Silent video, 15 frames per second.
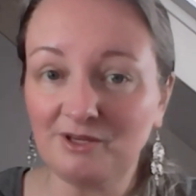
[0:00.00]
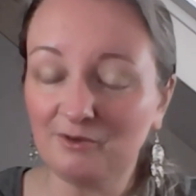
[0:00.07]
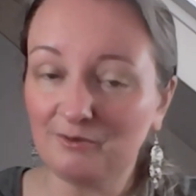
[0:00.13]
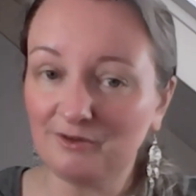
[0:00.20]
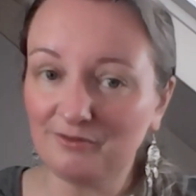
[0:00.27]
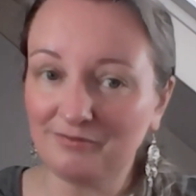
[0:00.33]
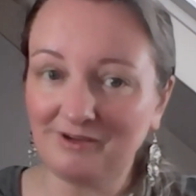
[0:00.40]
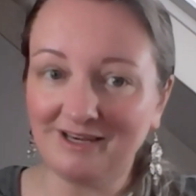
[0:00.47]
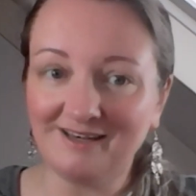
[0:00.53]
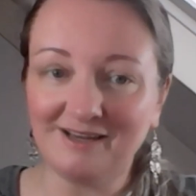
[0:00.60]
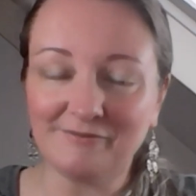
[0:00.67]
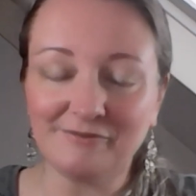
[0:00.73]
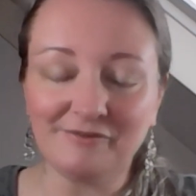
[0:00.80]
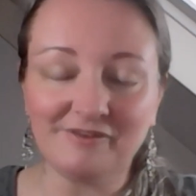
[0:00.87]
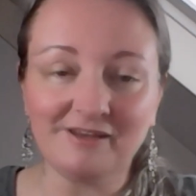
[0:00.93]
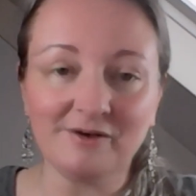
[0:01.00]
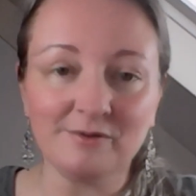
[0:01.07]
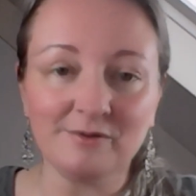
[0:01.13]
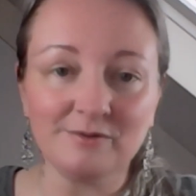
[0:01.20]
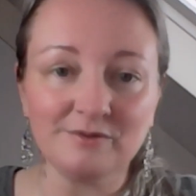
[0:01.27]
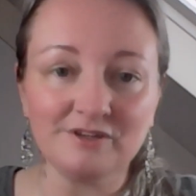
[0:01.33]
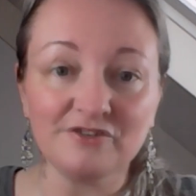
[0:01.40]
you can find everything
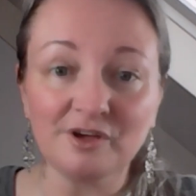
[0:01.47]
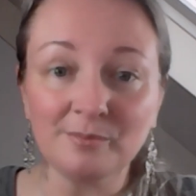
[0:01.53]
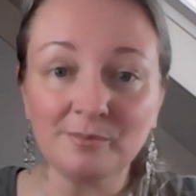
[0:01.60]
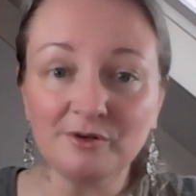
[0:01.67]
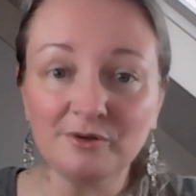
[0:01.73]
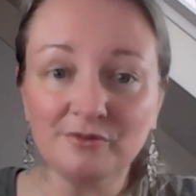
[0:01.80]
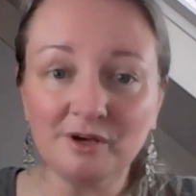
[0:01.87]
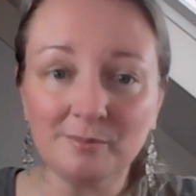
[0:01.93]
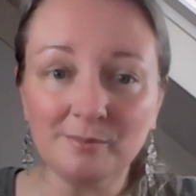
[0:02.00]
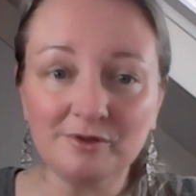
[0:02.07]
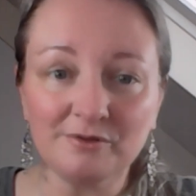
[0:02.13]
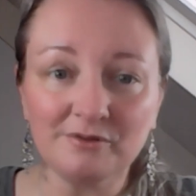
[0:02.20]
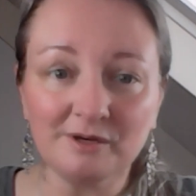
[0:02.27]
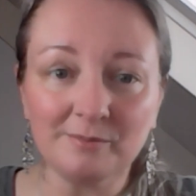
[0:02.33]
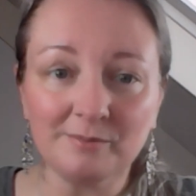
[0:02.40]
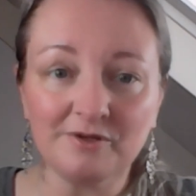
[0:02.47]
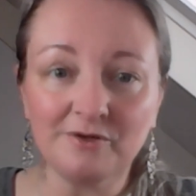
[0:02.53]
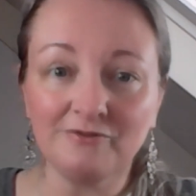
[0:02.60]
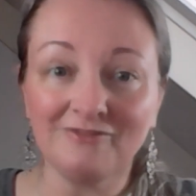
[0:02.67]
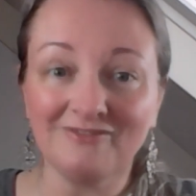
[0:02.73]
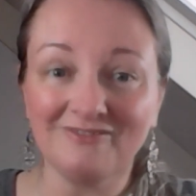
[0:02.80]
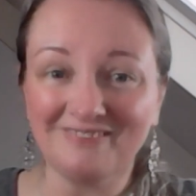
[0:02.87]
on
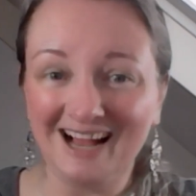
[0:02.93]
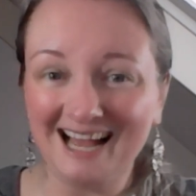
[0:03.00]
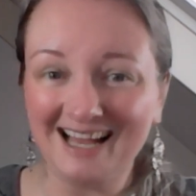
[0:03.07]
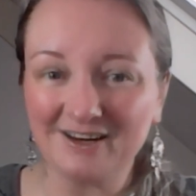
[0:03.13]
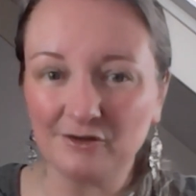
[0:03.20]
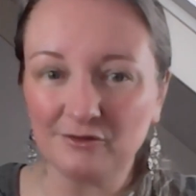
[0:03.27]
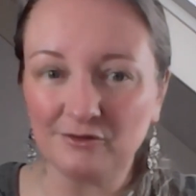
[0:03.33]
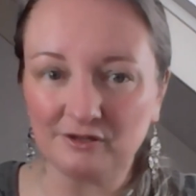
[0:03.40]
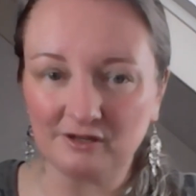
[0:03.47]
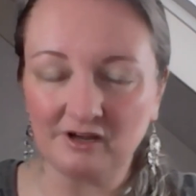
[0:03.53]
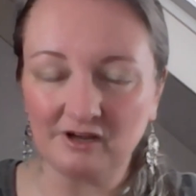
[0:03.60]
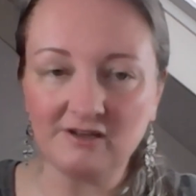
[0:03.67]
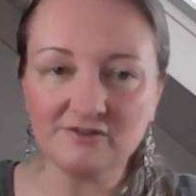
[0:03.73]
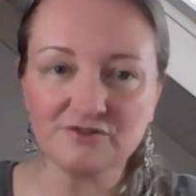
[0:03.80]
www.warekracht.